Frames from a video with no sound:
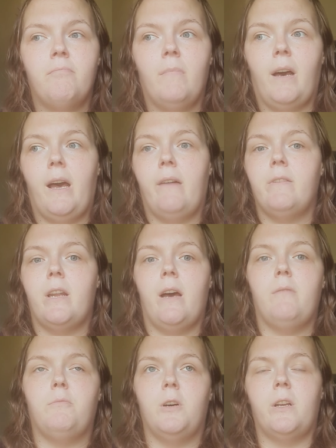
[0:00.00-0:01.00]
I haven't had
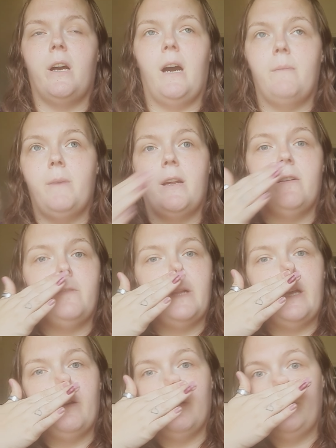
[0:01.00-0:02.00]
one comment of
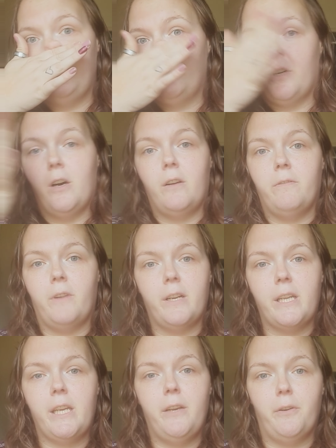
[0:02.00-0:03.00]
like, oh, you talk
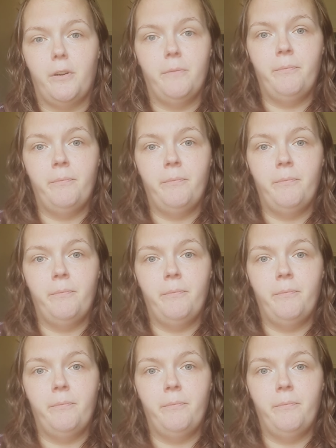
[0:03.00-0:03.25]
funny, or